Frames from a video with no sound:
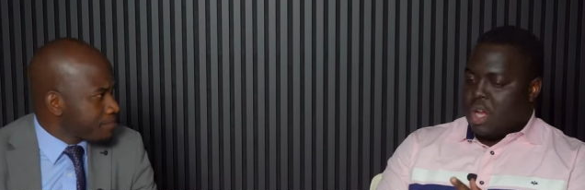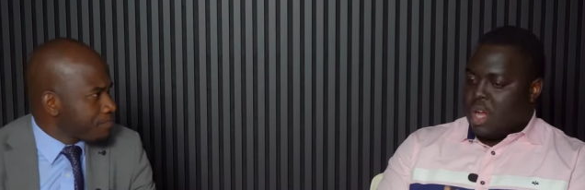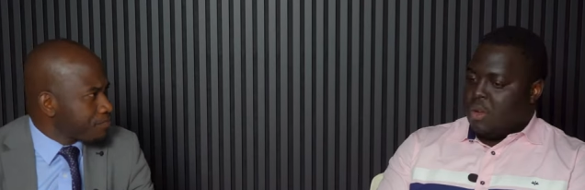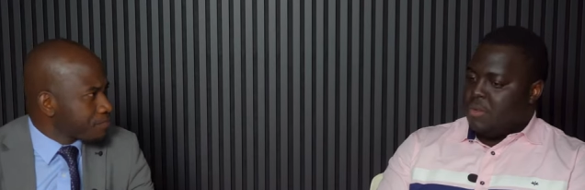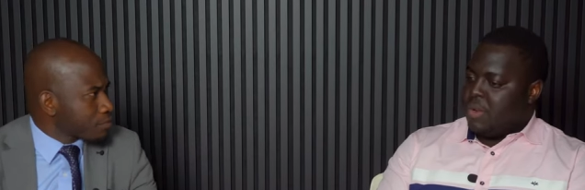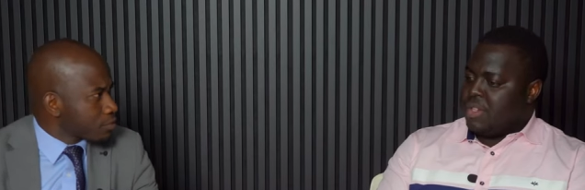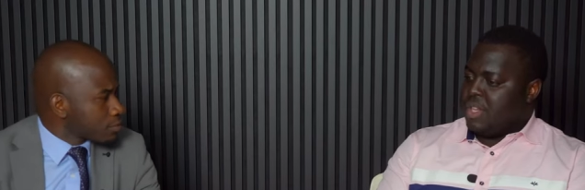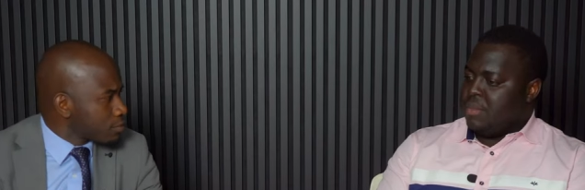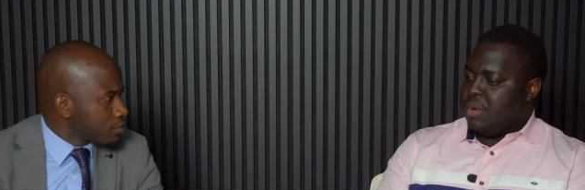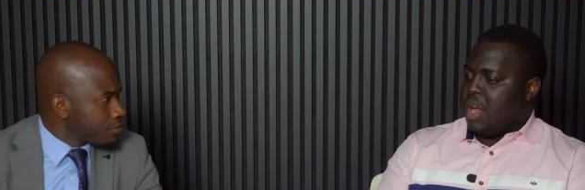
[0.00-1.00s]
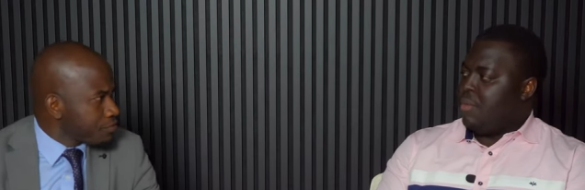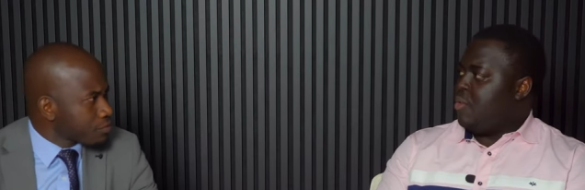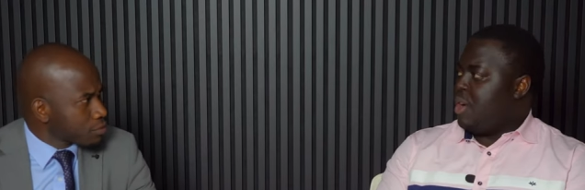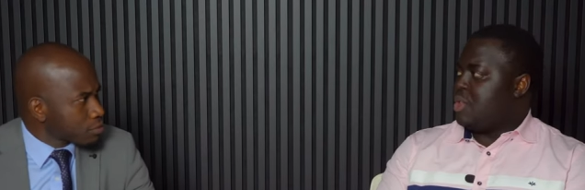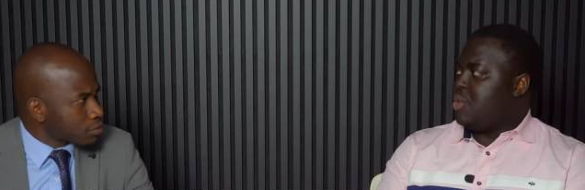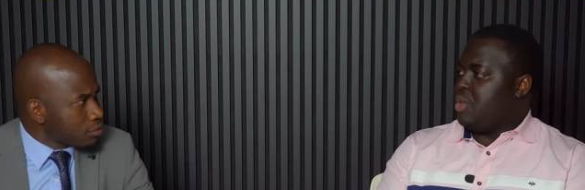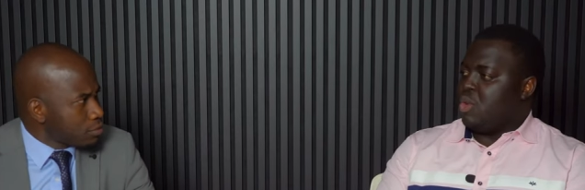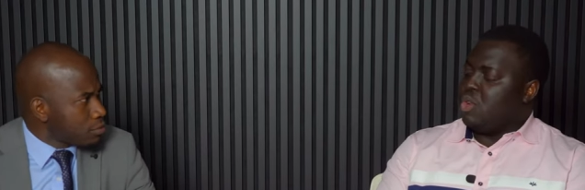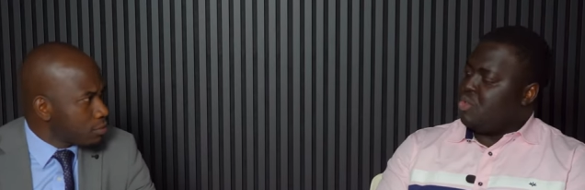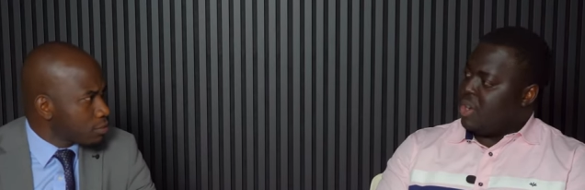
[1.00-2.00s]
Speaker 1: uh, for example, I've worked with
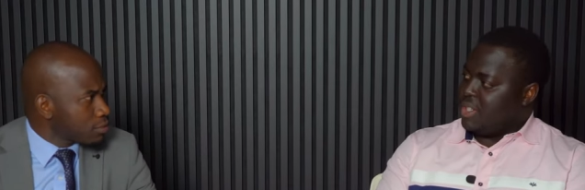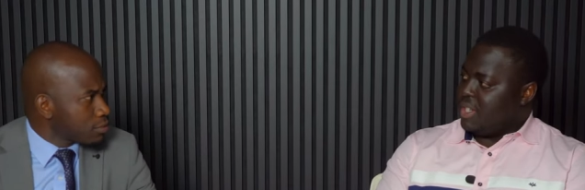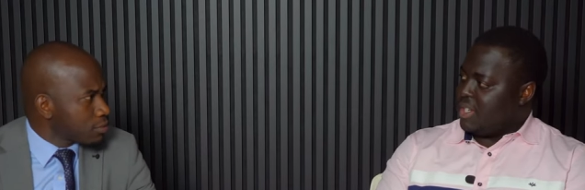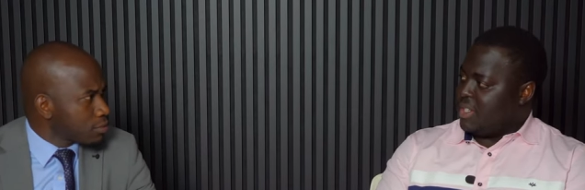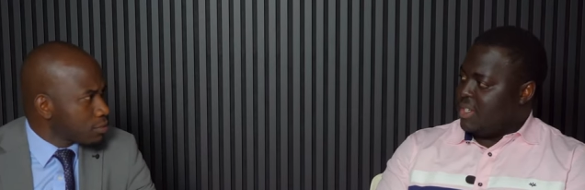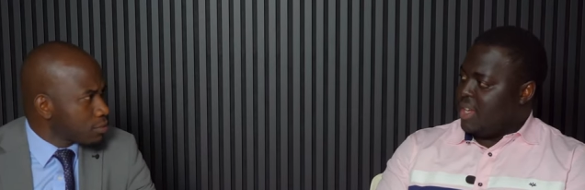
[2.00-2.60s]
contractors.